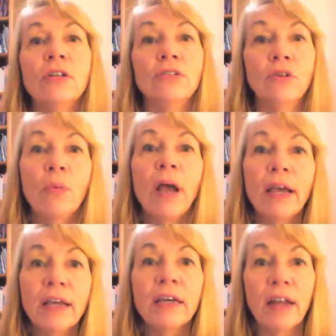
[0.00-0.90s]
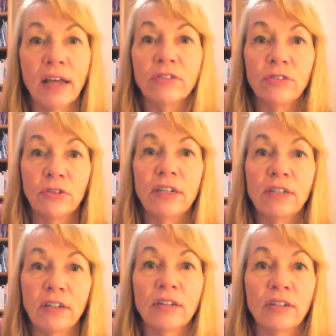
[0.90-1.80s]
to weigh in on
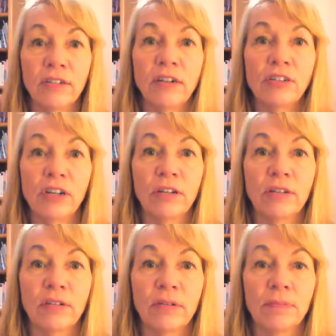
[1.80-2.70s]
strategic decisions.